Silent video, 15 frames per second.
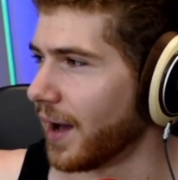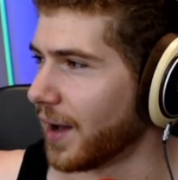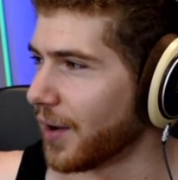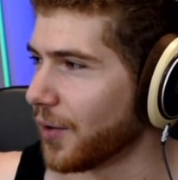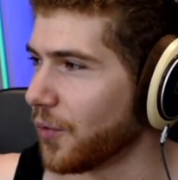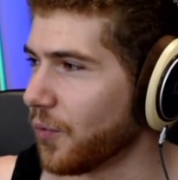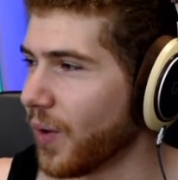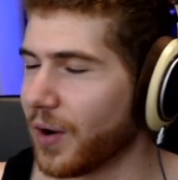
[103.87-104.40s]

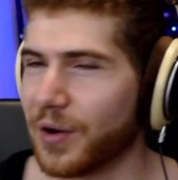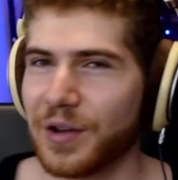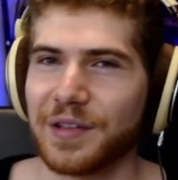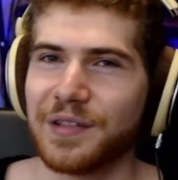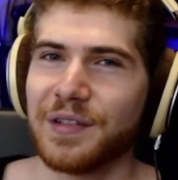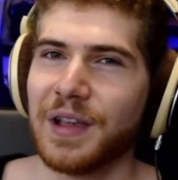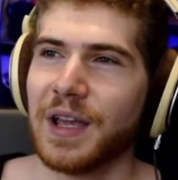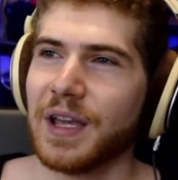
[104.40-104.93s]

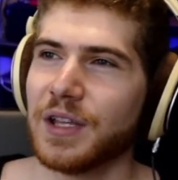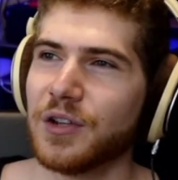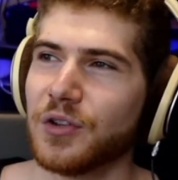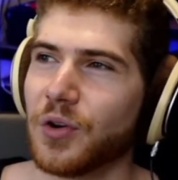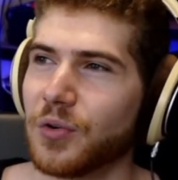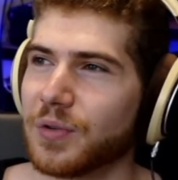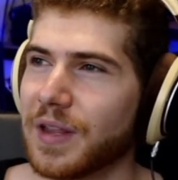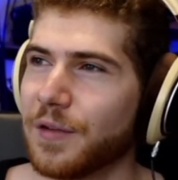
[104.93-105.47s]
whereas, you
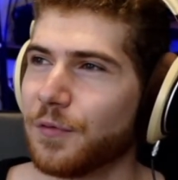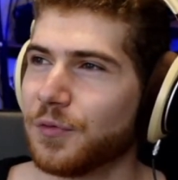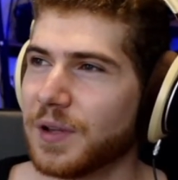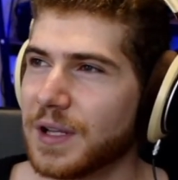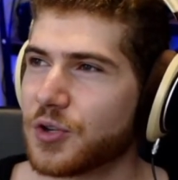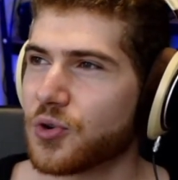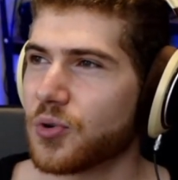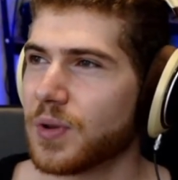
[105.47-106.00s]
know, they've
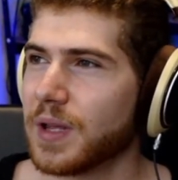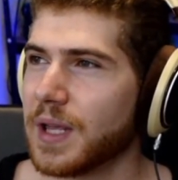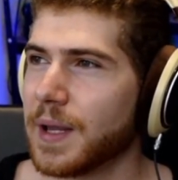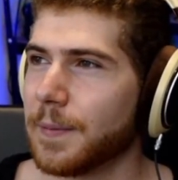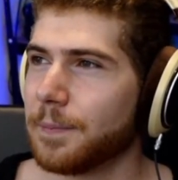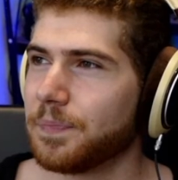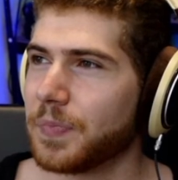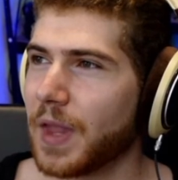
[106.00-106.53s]

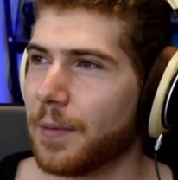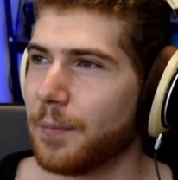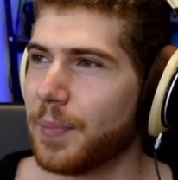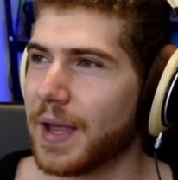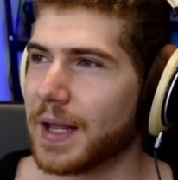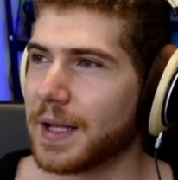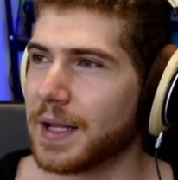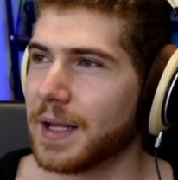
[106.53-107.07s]
literally
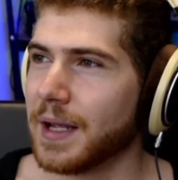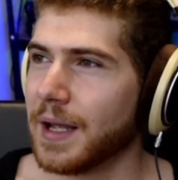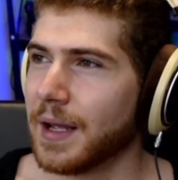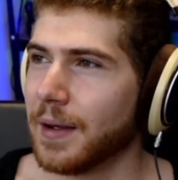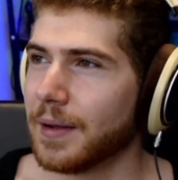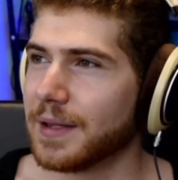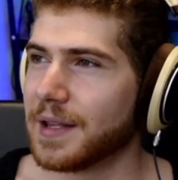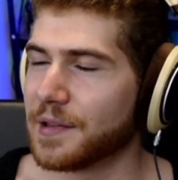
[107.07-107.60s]
been
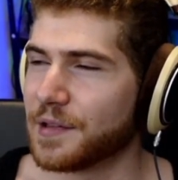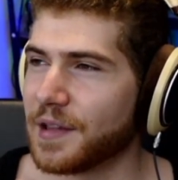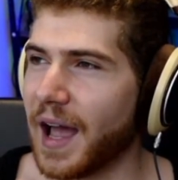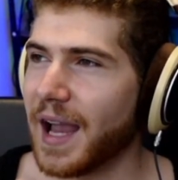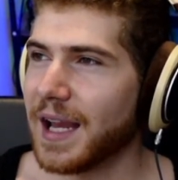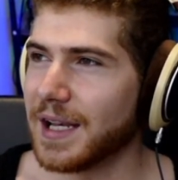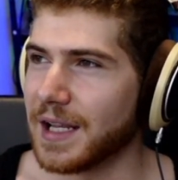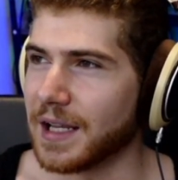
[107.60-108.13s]

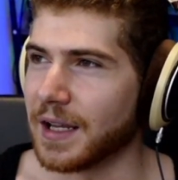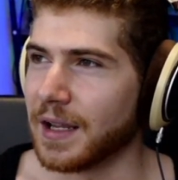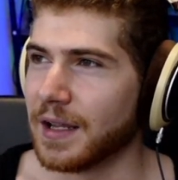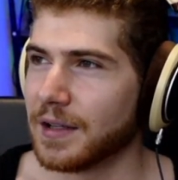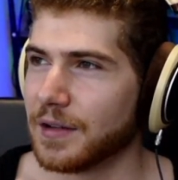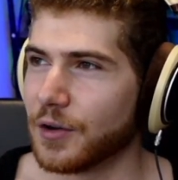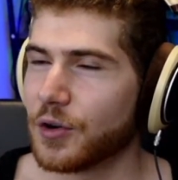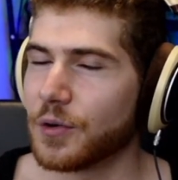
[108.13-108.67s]
designing
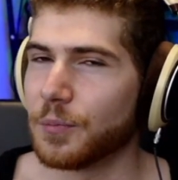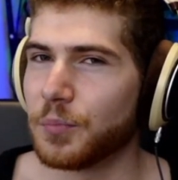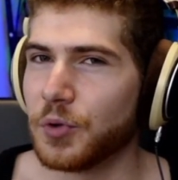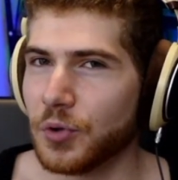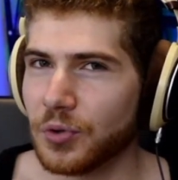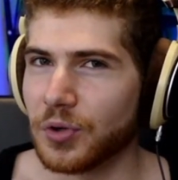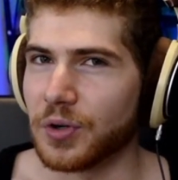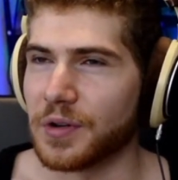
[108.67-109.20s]
their
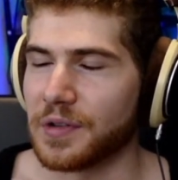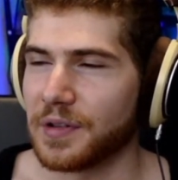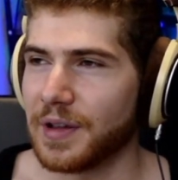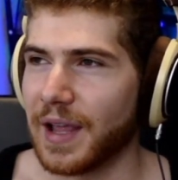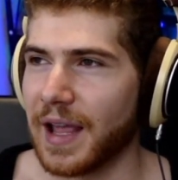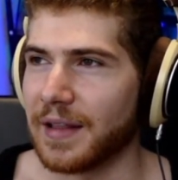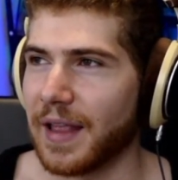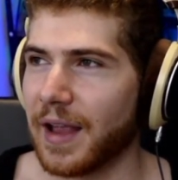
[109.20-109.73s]
computers
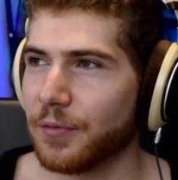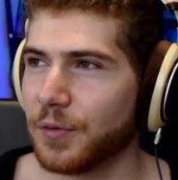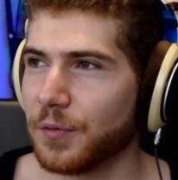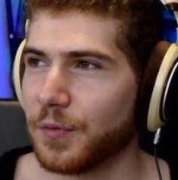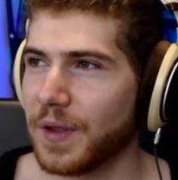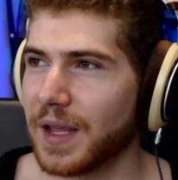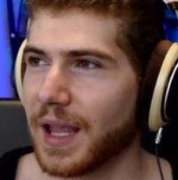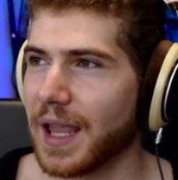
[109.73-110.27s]
and
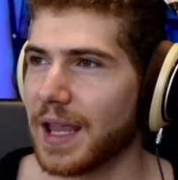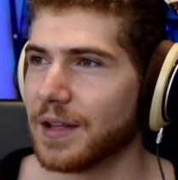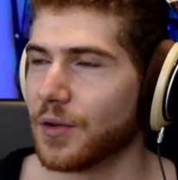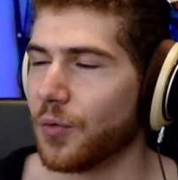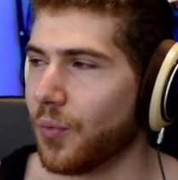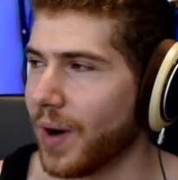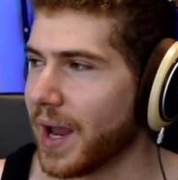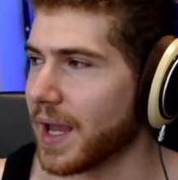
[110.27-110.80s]
everything in a
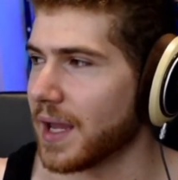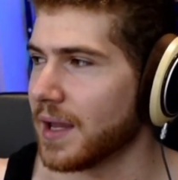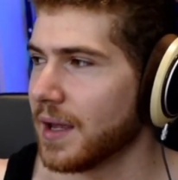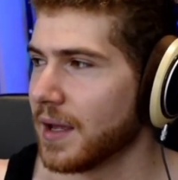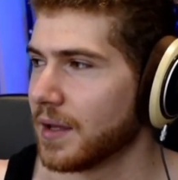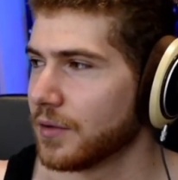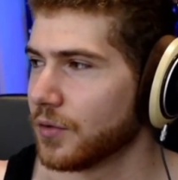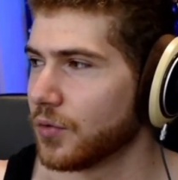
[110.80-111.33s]
way
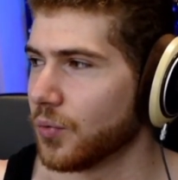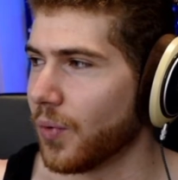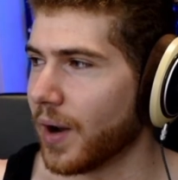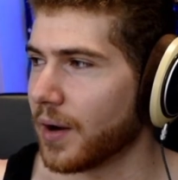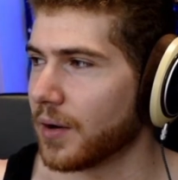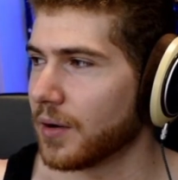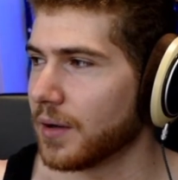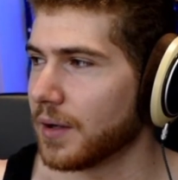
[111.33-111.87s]
to
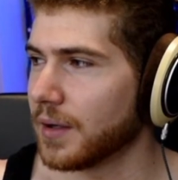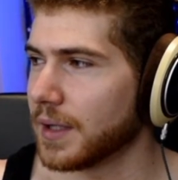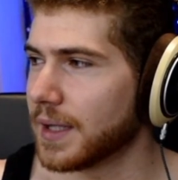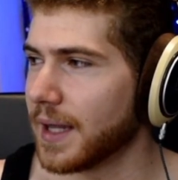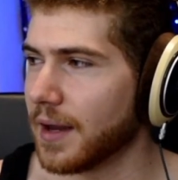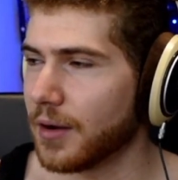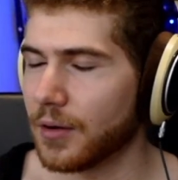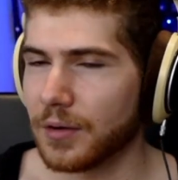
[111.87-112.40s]
where
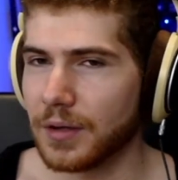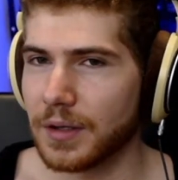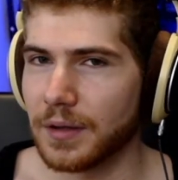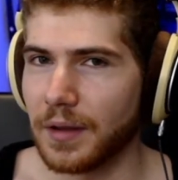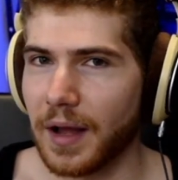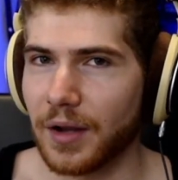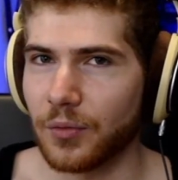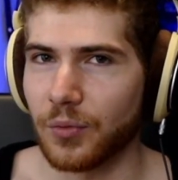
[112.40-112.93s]
they are
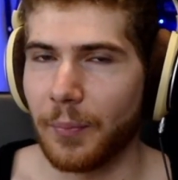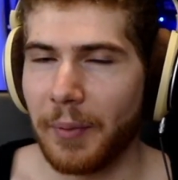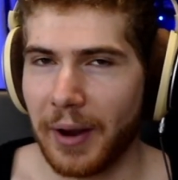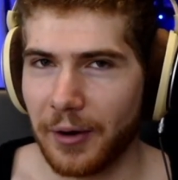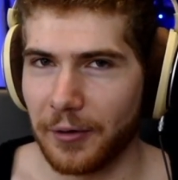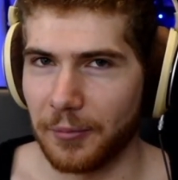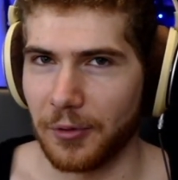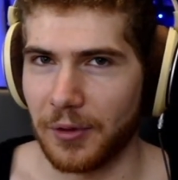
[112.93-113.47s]
not
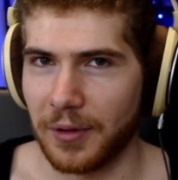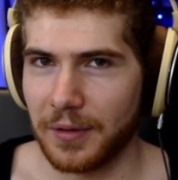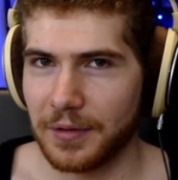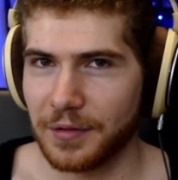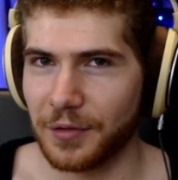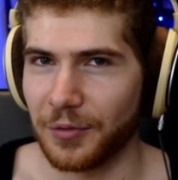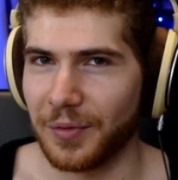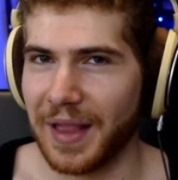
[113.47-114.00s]
repairable.
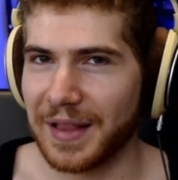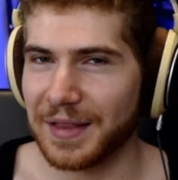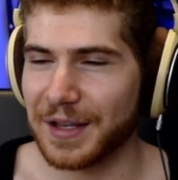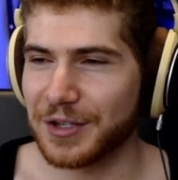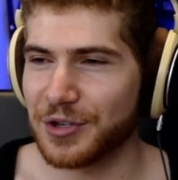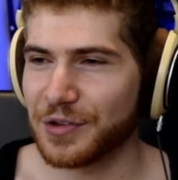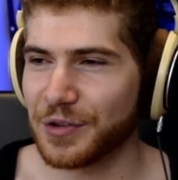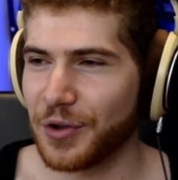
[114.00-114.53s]
So then they
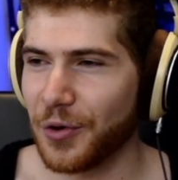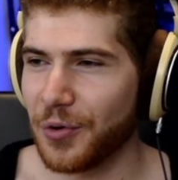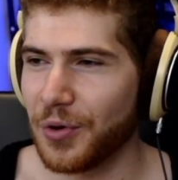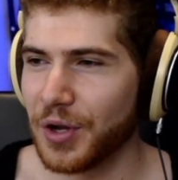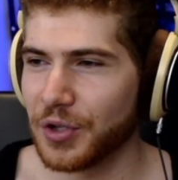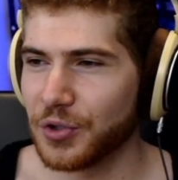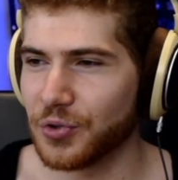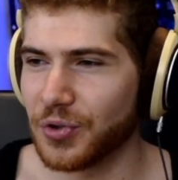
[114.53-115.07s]
just go
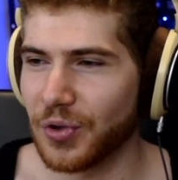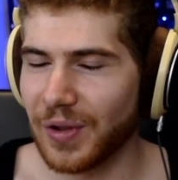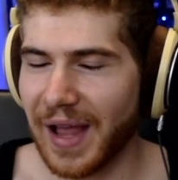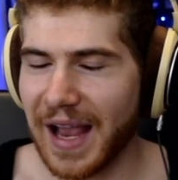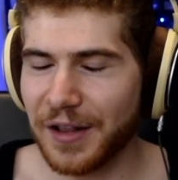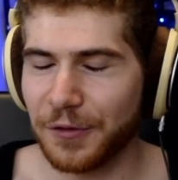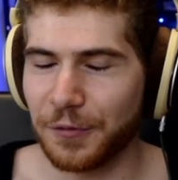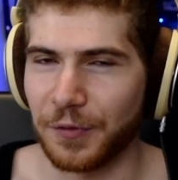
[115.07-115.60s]
to the
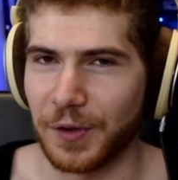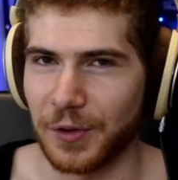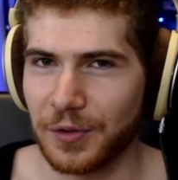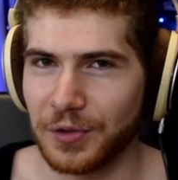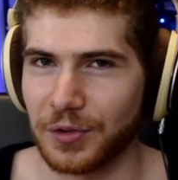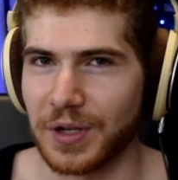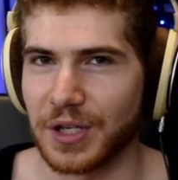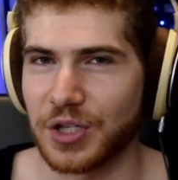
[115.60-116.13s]
landfill,
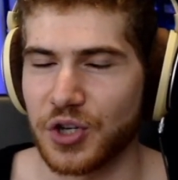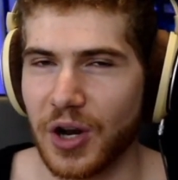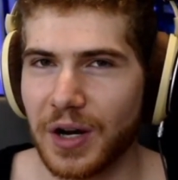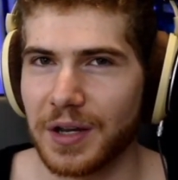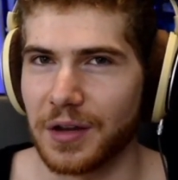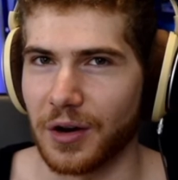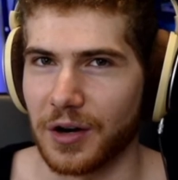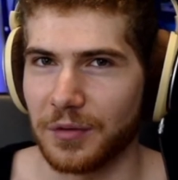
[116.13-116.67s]
to the
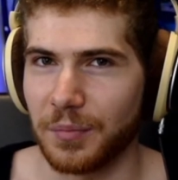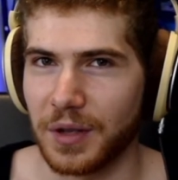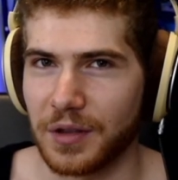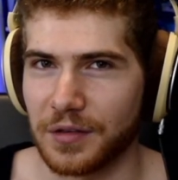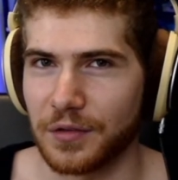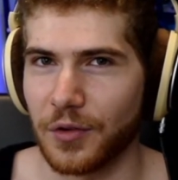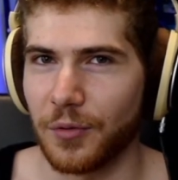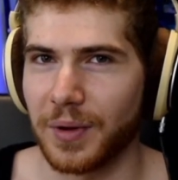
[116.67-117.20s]
junkyard,
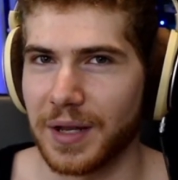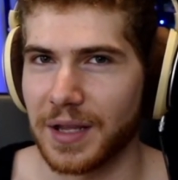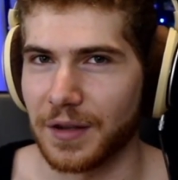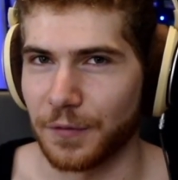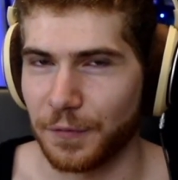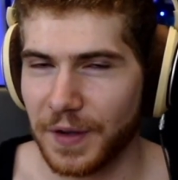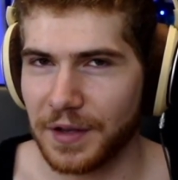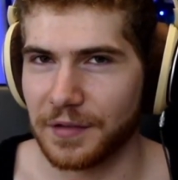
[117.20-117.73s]
because nobody can
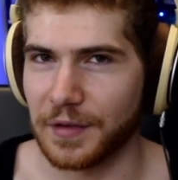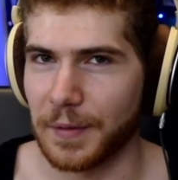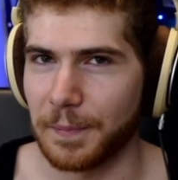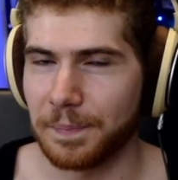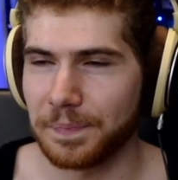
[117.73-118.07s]
fix them.